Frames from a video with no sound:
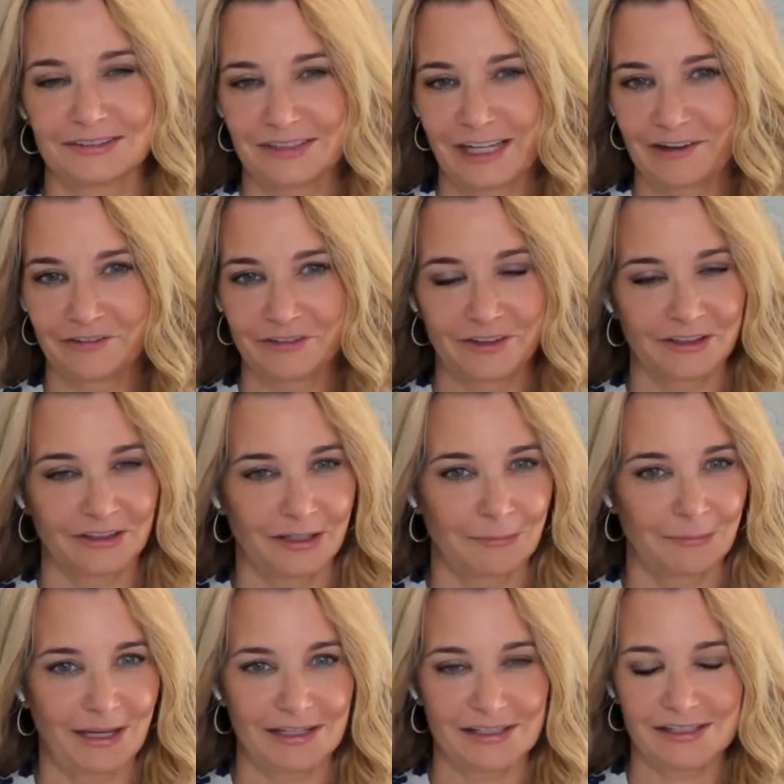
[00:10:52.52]

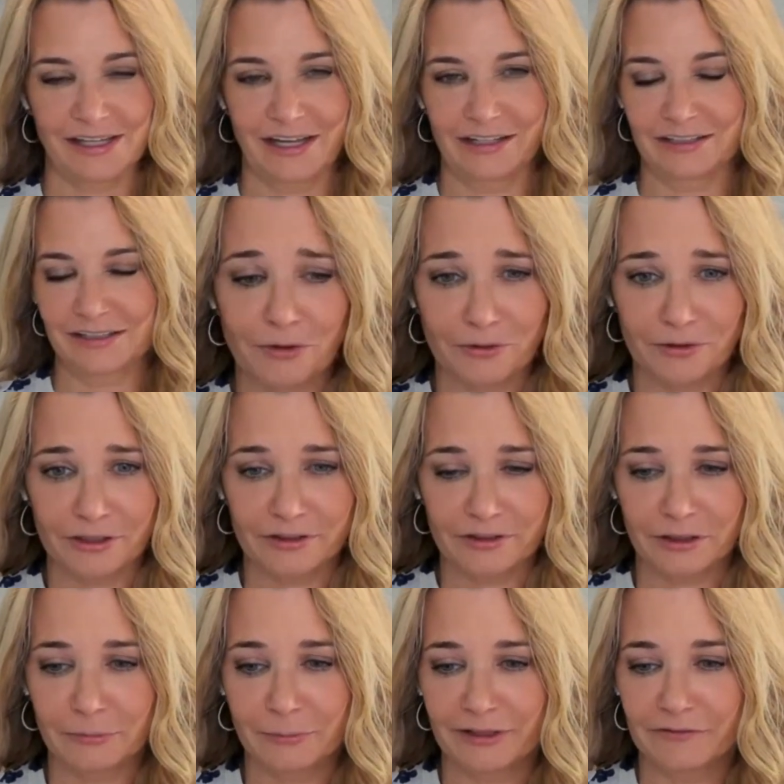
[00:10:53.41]
Definitely makes sense. I'm throwing
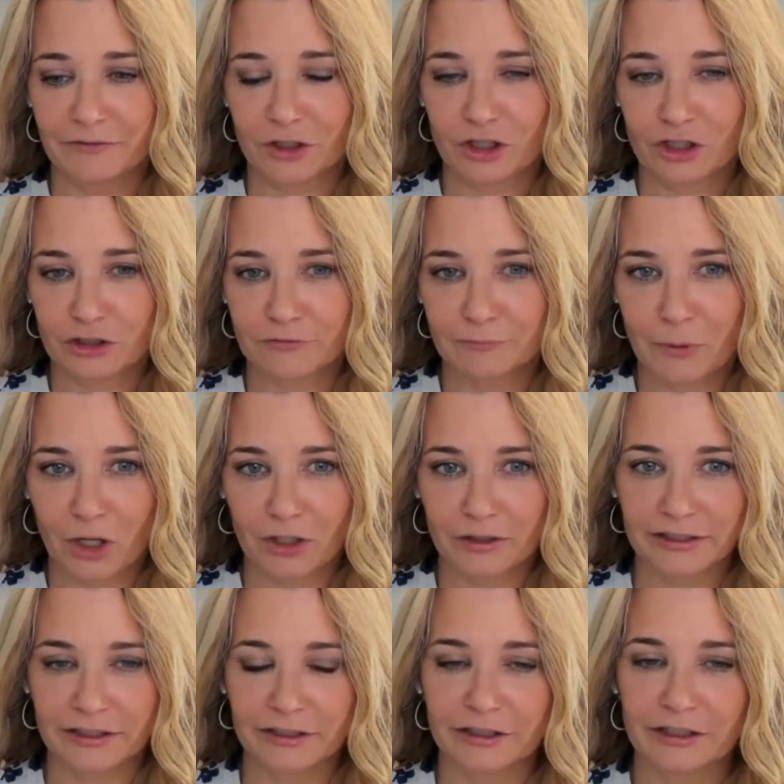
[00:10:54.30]
a little bit of a
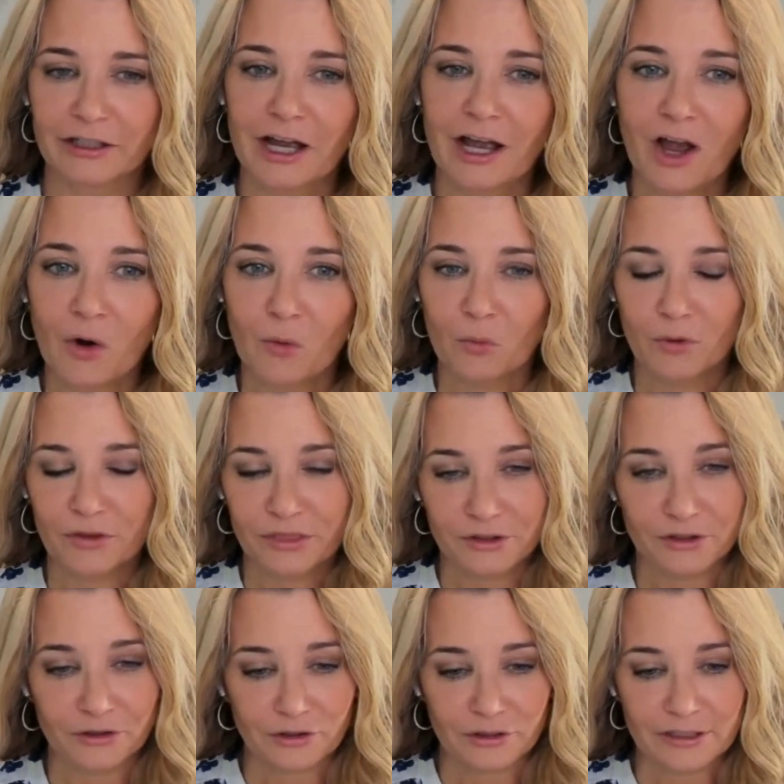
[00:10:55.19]
curveball here.
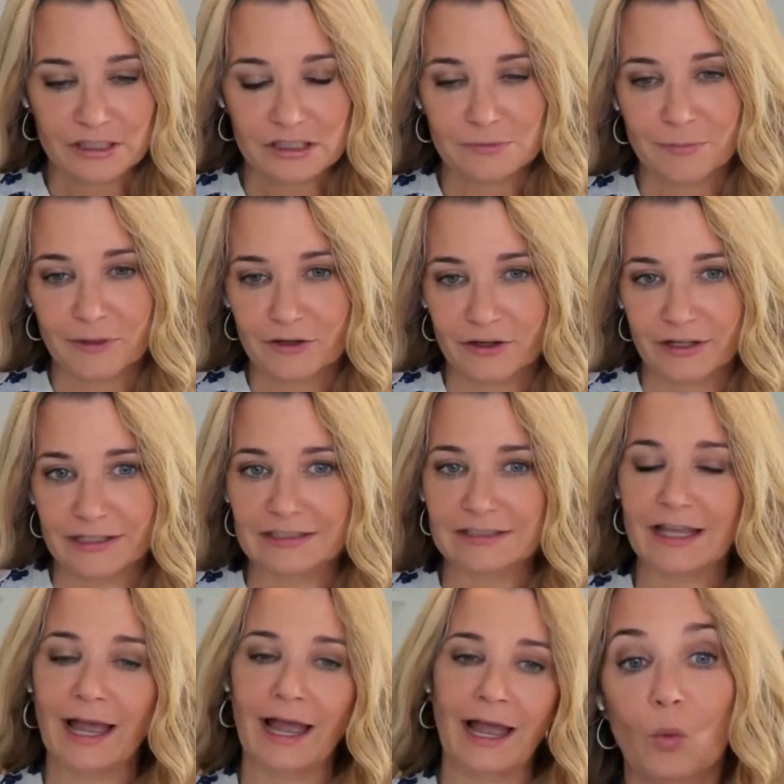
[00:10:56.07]
With your
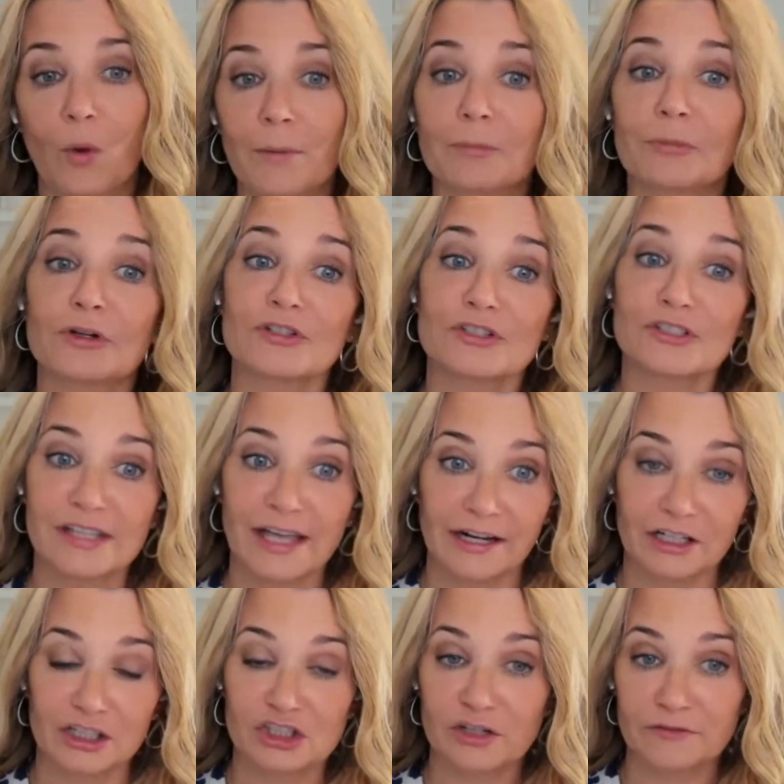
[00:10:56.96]
experience, what
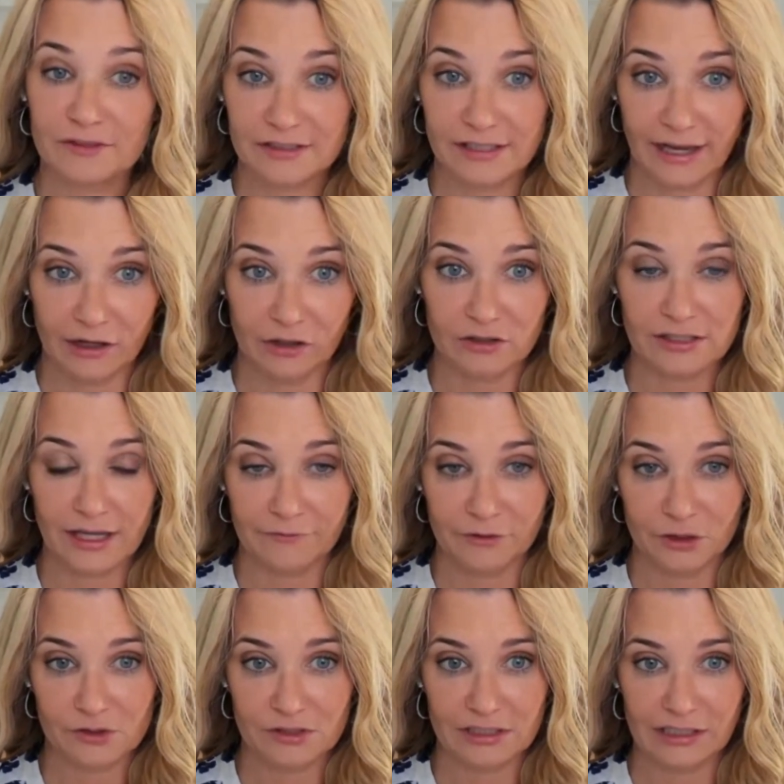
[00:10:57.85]
percentage of sales
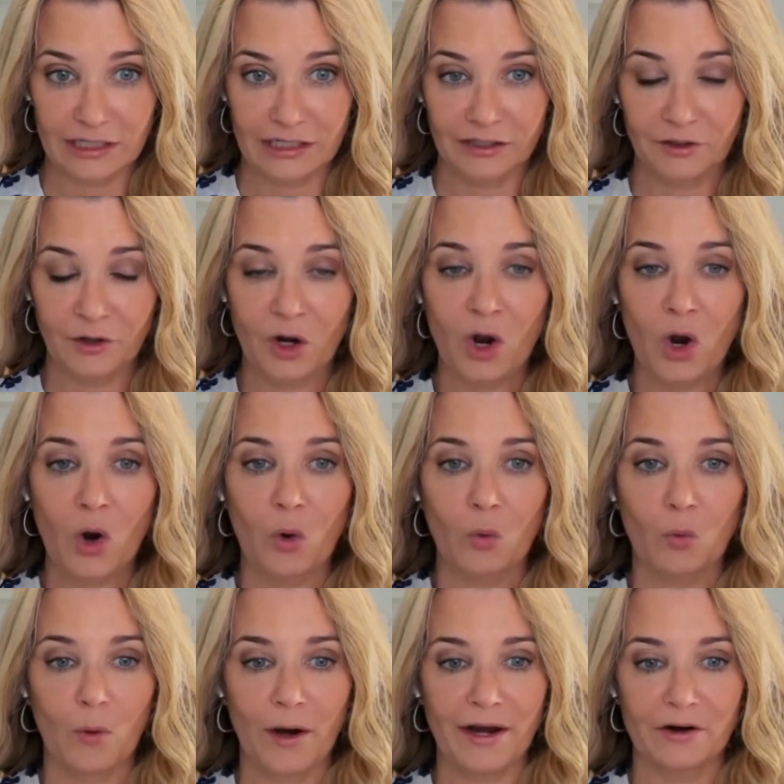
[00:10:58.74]
have you seen
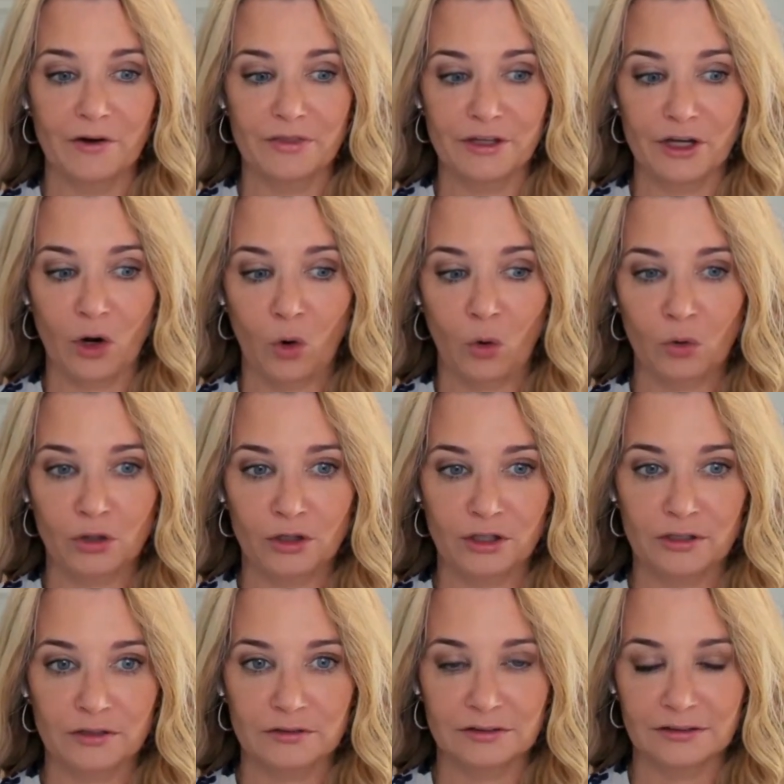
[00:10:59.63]
where the
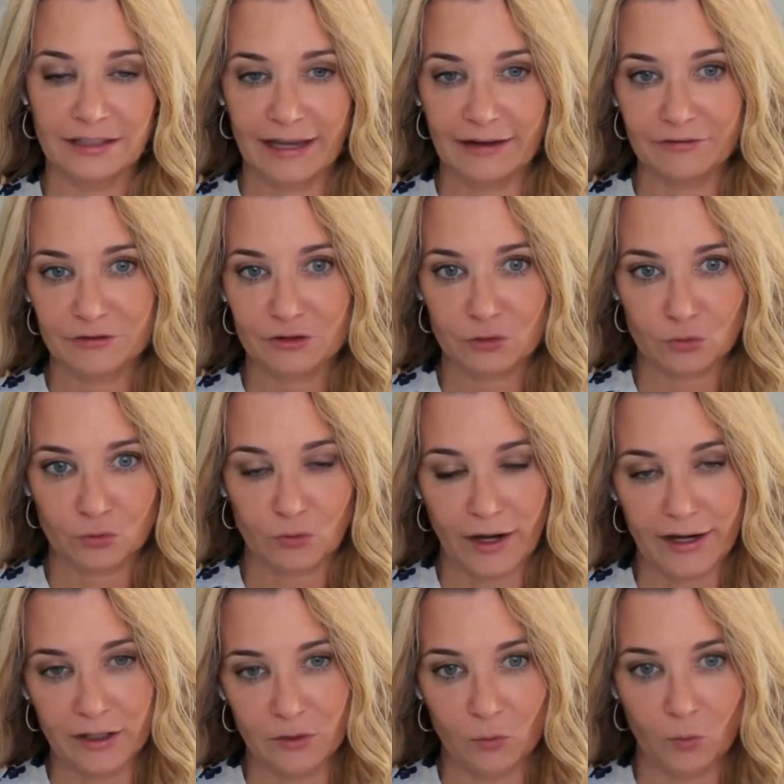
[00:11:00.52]
owner left
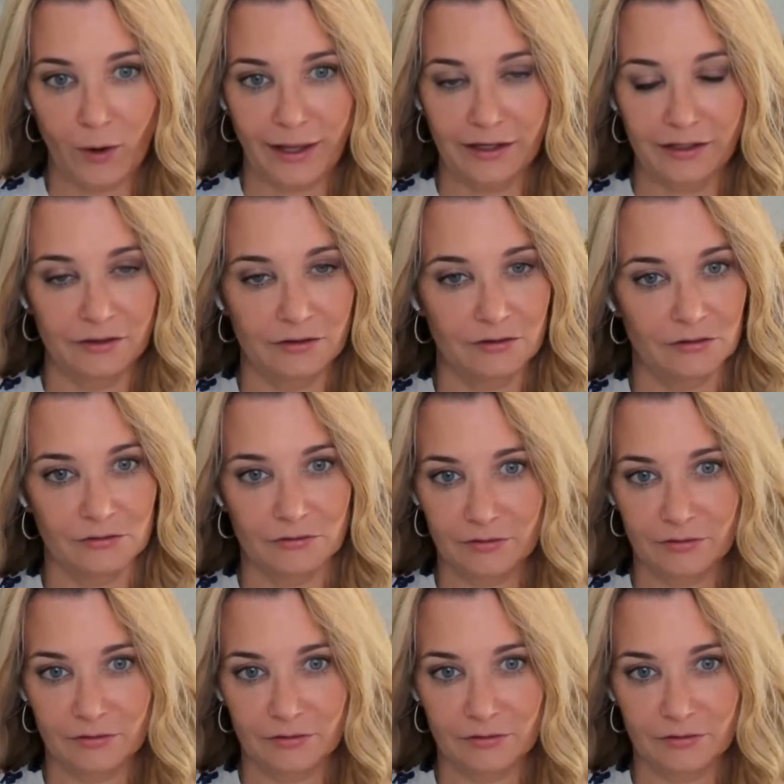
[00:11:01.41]
right when